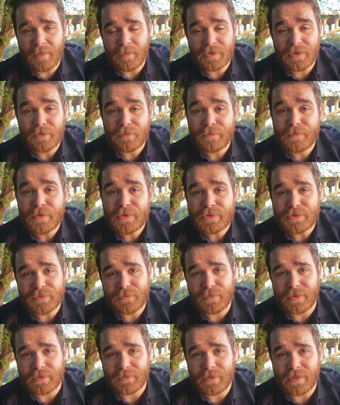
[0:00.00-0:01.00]
And with your future
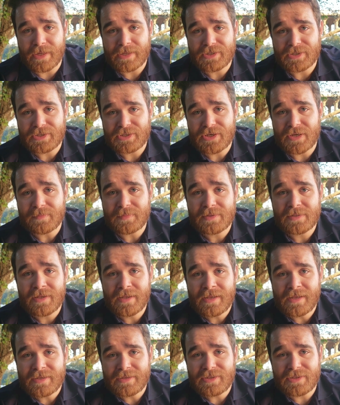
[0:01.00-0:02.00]
friend relationships,
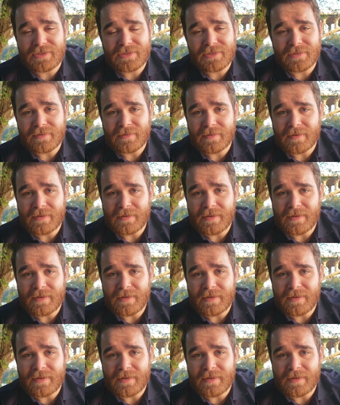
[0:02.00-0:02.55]
just